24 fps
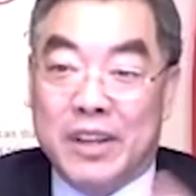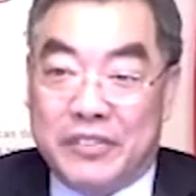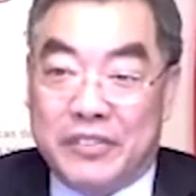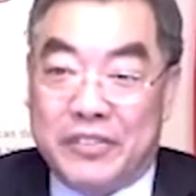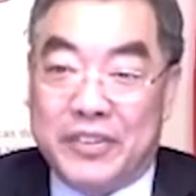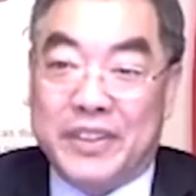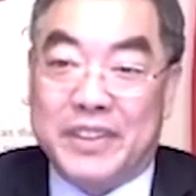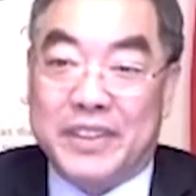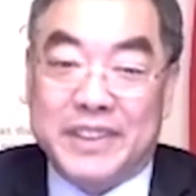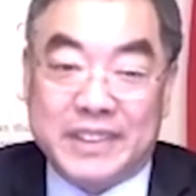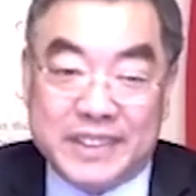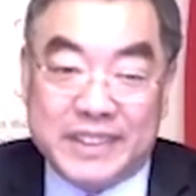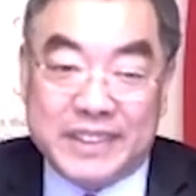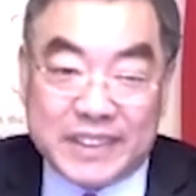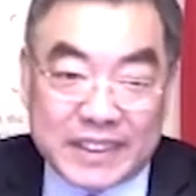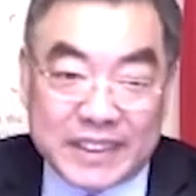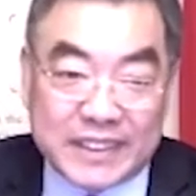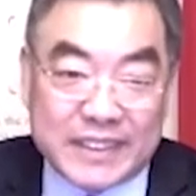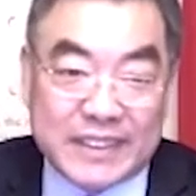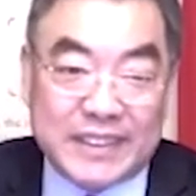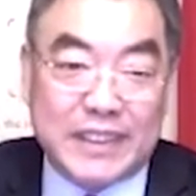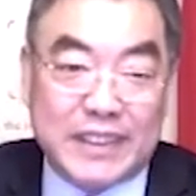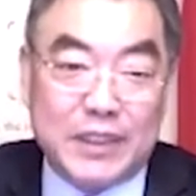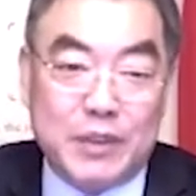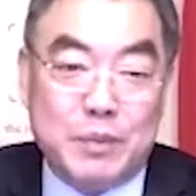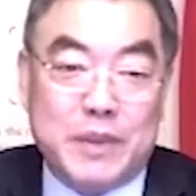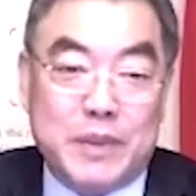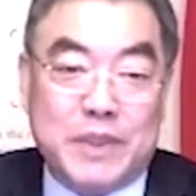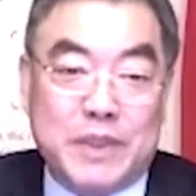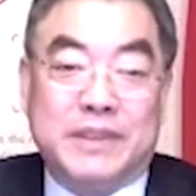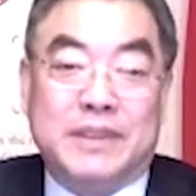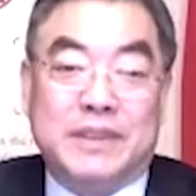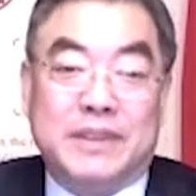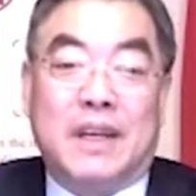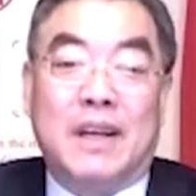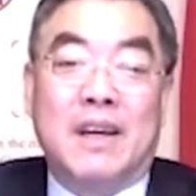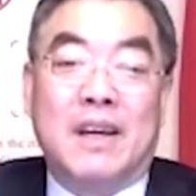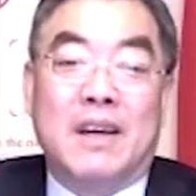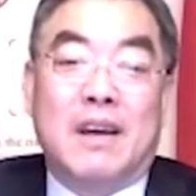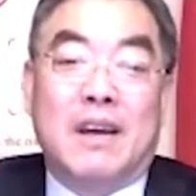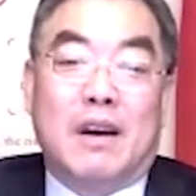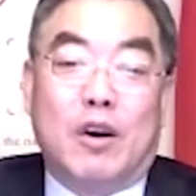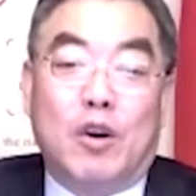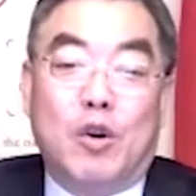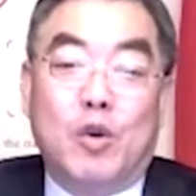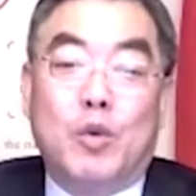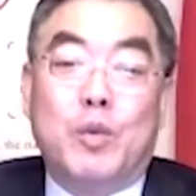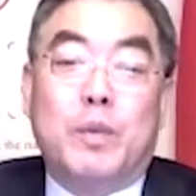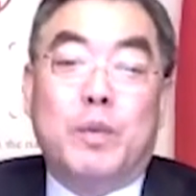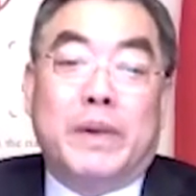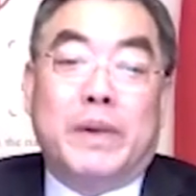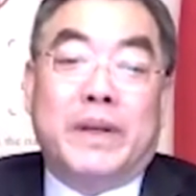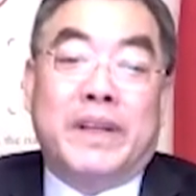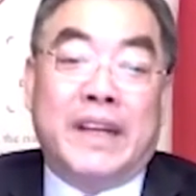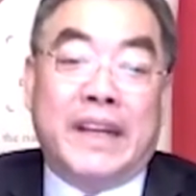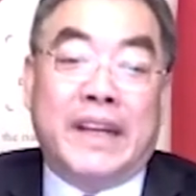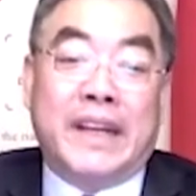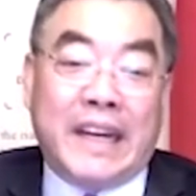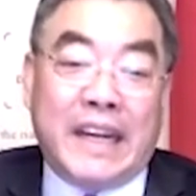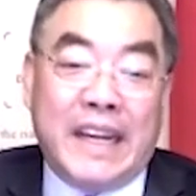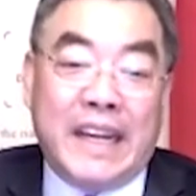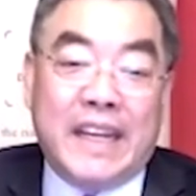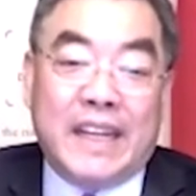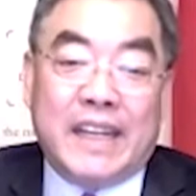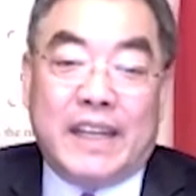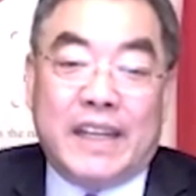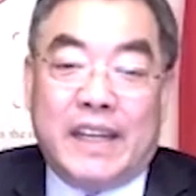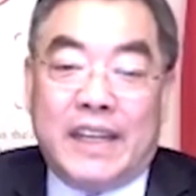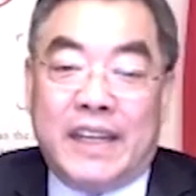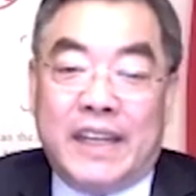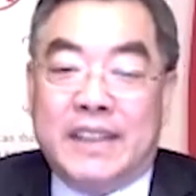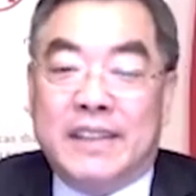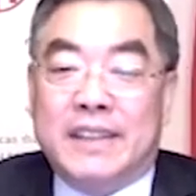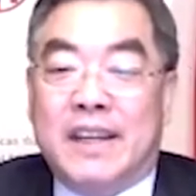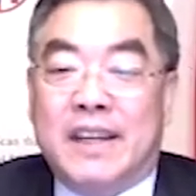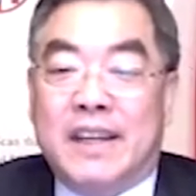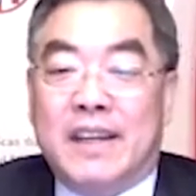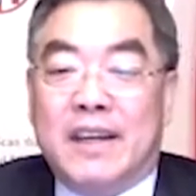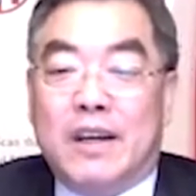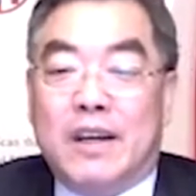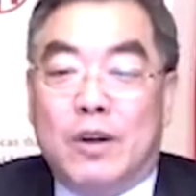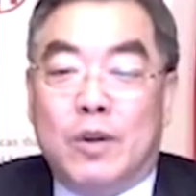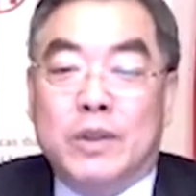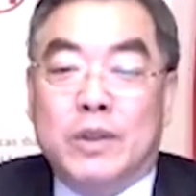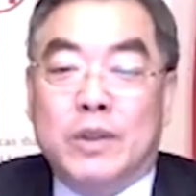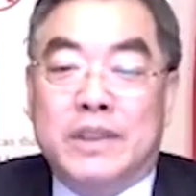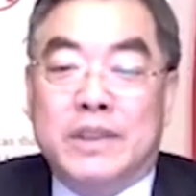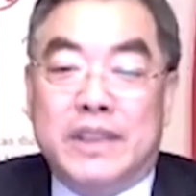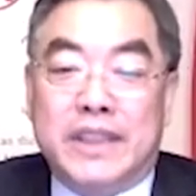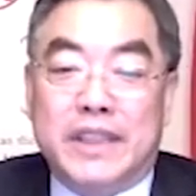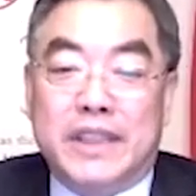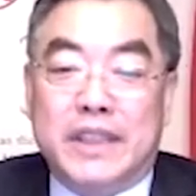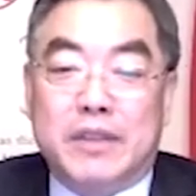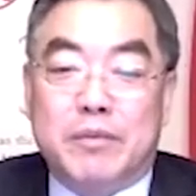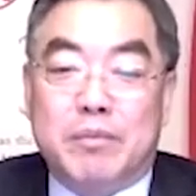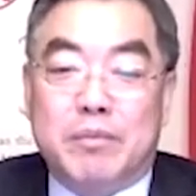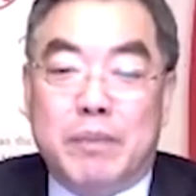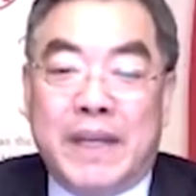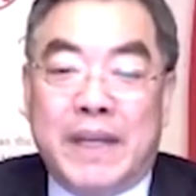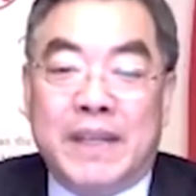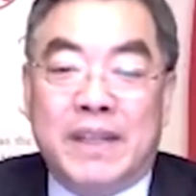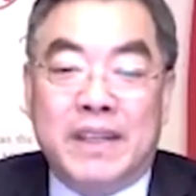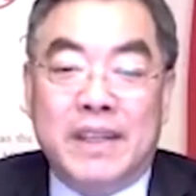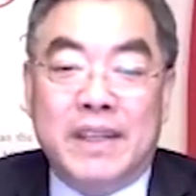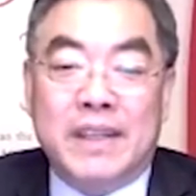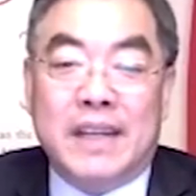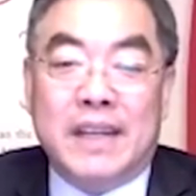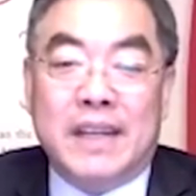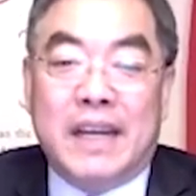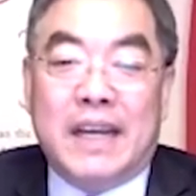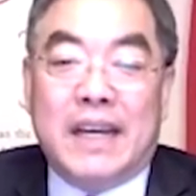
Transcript: Theaters and the cinemas are opening in an orderly manner.